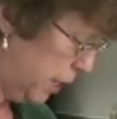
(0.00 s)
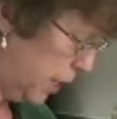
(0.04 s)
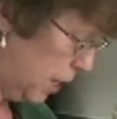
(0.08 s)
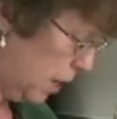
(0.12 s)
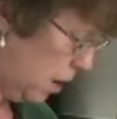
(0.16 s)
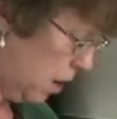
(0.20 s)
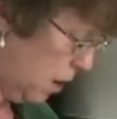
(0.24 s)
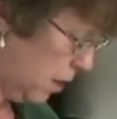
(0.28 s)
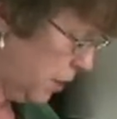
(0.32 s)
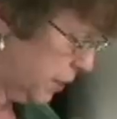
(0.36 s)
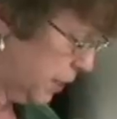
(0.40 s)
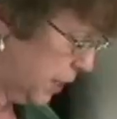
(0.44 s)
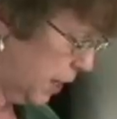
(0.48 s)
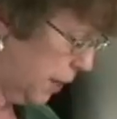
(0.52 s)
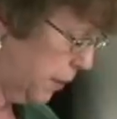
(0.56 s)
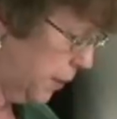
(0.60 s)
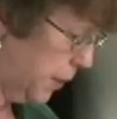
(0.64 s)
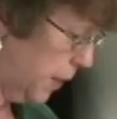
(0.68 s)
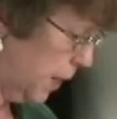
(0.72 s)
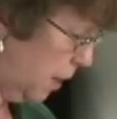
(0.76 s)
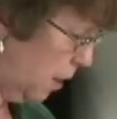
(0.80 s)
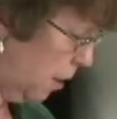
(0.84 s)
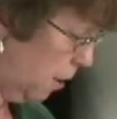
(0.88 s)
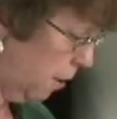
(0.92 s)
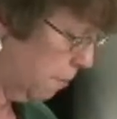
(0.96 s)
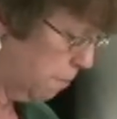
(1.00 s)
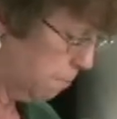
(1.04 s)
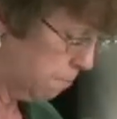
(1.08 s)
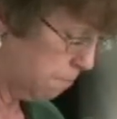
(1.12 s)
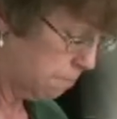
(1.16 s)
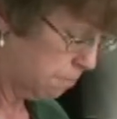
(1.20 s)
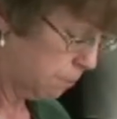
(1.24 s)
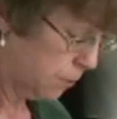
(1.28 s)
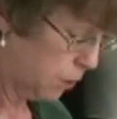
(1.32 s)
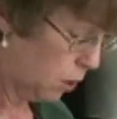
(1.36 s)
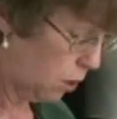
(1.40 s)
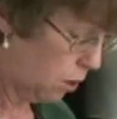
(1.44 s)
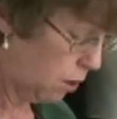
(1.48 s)
be all set there.
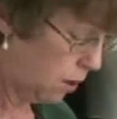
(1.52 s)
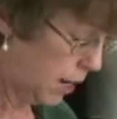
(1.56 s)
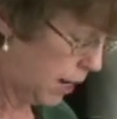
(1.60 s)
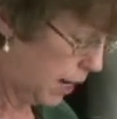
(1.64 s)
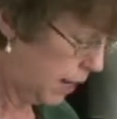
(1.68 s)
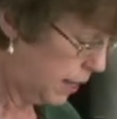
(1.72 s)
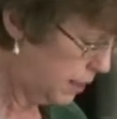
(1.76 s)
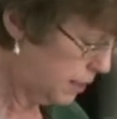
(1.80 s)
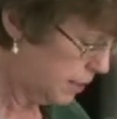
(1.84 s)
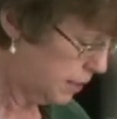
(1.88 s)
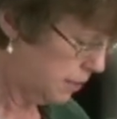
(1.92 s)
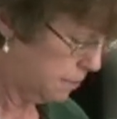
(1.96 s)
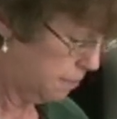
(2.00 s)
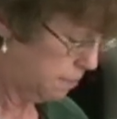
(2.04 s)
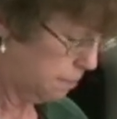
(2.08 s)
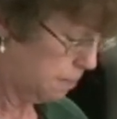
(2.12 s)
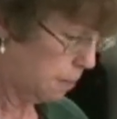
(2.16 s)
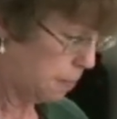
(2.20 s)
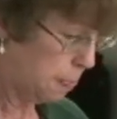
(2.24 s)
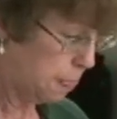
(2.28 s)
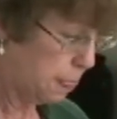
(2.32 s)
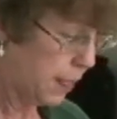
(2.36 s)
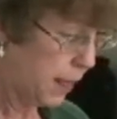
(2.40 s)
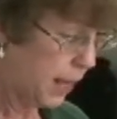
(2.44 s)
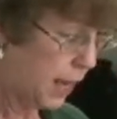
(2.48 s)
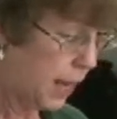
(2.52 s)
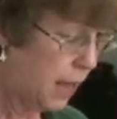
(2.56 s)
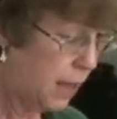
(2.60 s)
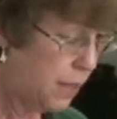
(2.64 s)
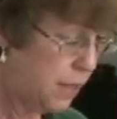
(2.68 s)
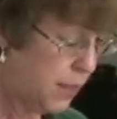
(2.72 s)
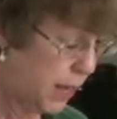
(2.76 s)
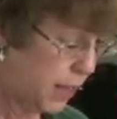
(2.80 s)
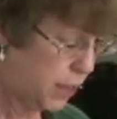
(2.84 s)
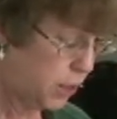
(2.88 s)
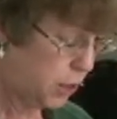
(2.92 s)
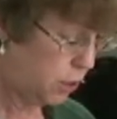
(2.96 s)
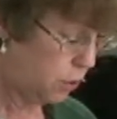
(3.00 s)
All right?
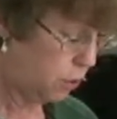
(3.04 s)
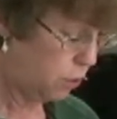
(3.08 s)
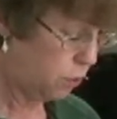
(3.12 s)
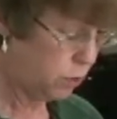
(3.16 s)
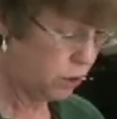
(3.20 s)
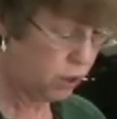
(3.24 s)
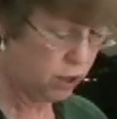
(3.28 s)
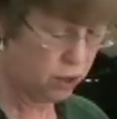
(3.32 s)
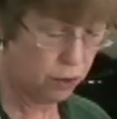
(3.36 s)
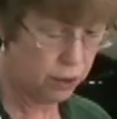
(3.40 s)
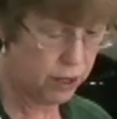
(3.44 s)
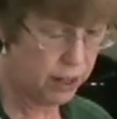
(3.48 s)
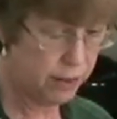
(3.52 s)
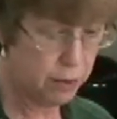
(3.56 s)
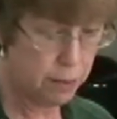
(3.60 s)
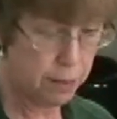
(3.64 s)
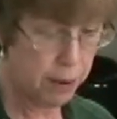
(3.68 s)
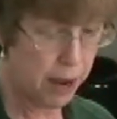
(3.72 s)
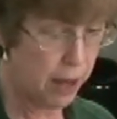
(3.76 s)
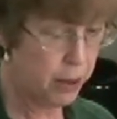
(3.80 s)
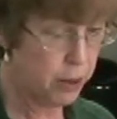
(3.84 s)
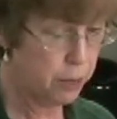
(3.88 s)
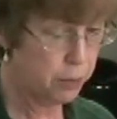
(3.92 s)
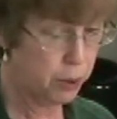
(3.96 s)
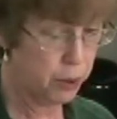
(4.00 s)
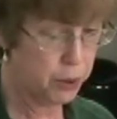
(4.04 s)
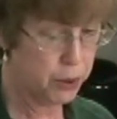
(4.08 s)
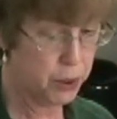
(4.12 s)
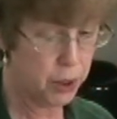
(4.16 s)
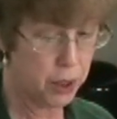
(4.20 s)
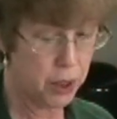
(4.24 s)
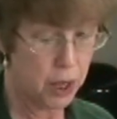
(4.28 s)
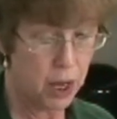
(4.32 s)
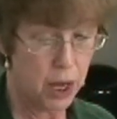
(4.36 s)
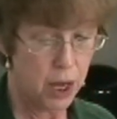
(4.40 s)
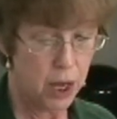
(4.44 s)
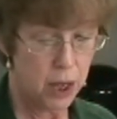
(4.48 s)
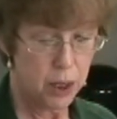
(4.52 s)
And then you, you don't even bother put
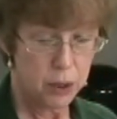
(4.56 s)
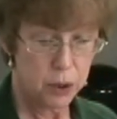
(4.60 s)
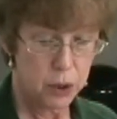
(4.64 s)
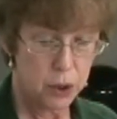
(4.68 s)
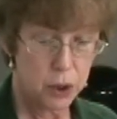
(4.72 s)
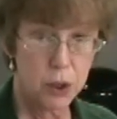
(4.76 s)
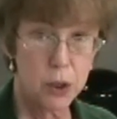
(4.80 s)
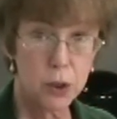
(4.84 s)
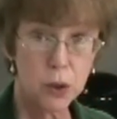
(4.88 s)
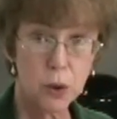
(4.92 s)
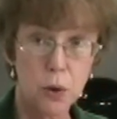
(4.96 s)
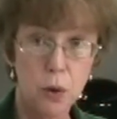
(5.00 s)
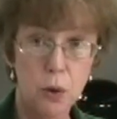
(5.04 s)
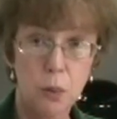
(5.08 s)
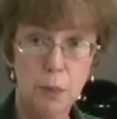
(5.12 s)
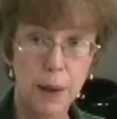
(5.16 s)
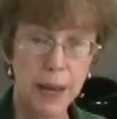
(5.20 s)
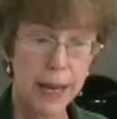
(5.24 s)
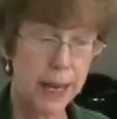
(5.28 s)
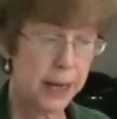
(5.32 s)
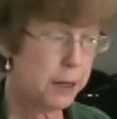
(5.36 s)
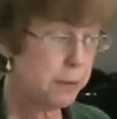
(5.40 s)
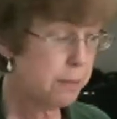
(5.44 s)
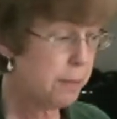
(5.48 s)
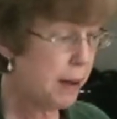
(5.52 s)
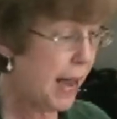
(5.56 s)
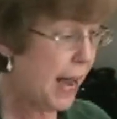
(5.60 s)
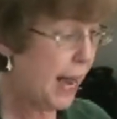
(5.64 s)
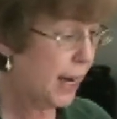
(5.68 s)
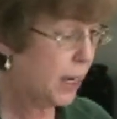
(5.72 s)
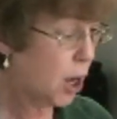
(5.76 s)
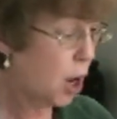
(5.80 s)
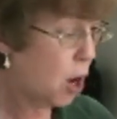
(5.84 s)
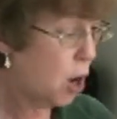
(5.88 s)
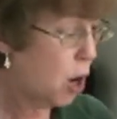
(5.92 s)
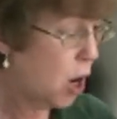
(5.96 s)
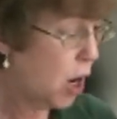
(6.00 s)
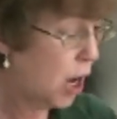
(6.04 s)
the, the screw band
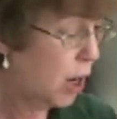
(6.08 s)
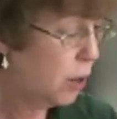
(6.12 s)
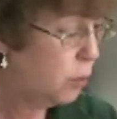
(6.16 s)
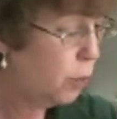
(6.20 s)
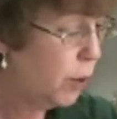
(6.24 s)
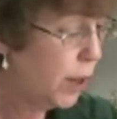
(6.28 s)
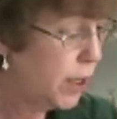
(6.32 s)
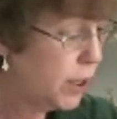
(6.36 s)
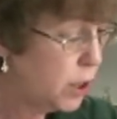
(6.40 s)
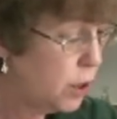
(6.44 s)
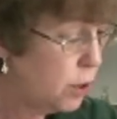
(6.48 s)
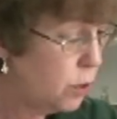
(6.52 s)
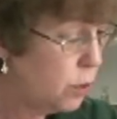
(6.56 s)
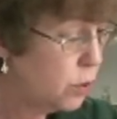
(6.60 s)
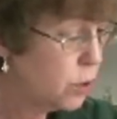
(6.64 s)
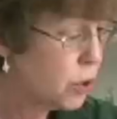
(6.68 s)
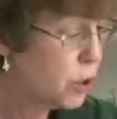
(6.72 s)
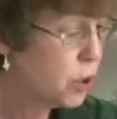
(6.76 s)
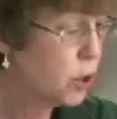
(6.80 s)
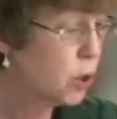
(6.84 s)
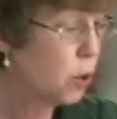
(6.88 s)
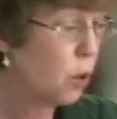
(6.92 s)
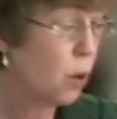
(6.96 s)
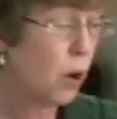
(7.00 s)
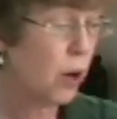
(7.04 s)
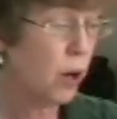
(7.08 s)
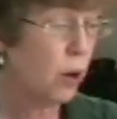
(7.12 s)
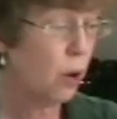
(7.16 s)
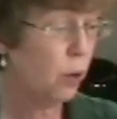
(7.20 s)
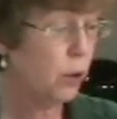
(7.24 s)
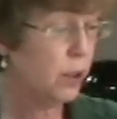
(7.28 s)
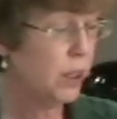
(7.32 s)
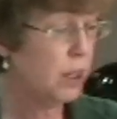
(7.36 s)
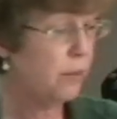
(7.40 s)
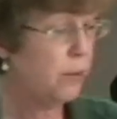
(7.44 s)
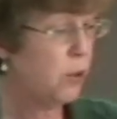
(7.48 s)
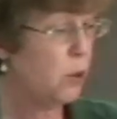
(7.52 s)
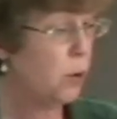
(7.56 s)
back on when you store it,
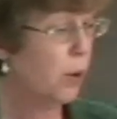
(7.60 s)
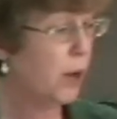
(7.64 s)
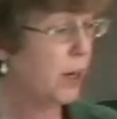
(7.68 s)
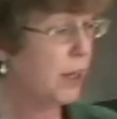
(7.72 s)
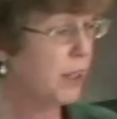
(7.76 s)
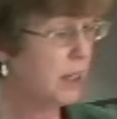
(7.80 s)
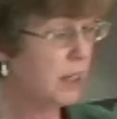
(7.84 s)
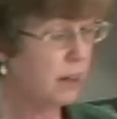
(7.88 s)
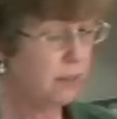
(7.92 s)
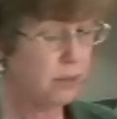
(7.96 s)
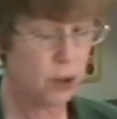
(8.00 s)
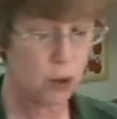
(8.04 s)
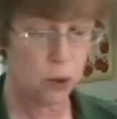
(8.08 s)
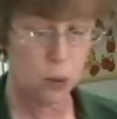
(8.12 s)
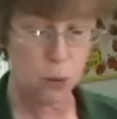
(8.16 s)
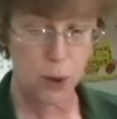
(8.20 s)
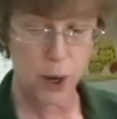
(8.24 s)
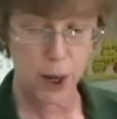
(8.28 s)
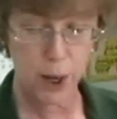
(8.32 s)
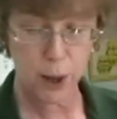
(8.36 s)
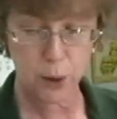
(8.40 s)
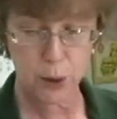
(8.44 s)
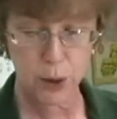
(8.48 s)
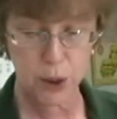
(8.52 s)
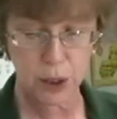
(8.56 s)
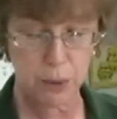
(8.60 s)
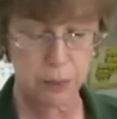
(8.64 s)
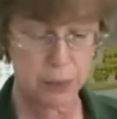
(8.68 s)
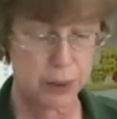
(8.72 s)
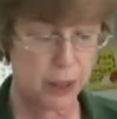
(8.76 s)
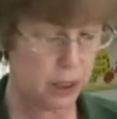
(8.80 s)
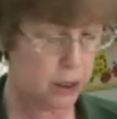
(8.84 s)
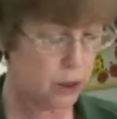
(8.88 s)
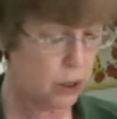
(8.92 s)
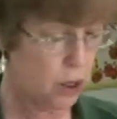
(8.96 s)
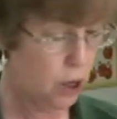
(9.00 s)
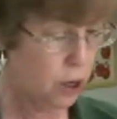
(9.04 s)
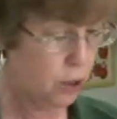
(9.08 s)
only if you want to give it away or
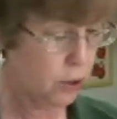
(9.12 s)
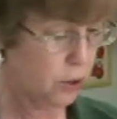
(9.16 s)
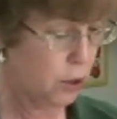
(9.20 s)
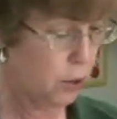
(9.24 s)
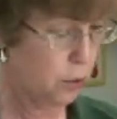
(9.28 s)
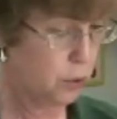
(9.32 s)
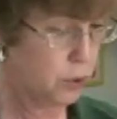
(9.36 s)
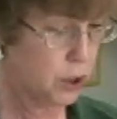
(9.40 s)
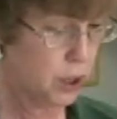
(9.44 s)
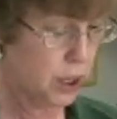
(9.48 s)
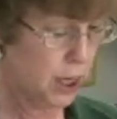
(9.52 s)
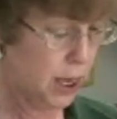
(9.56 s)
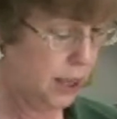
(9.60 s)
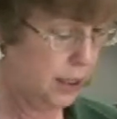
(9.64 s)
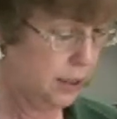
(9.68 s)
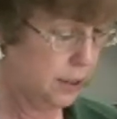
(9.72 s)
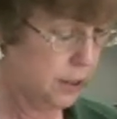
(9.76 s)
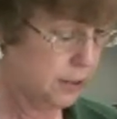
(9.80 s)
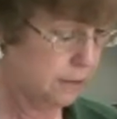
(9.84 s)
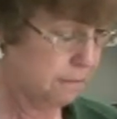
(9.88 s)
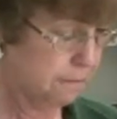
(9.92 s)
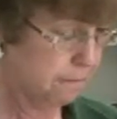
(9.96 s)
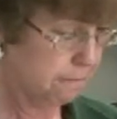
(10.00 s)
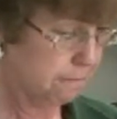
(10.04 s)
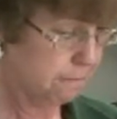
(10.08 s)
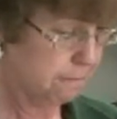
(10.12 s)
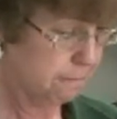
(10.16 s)
something along those lines.